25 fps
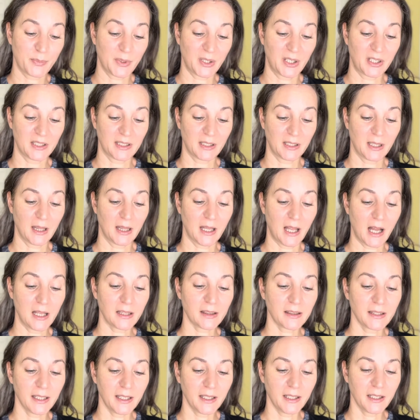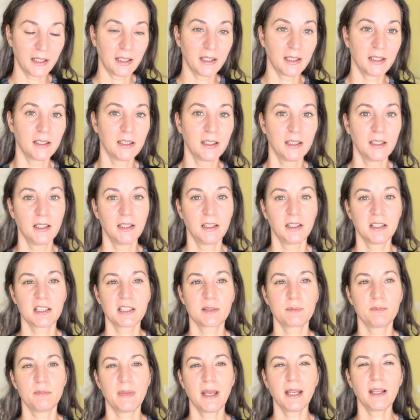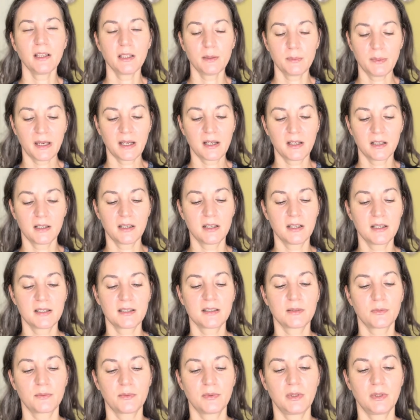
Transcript: burnt a lot there. It's mainly because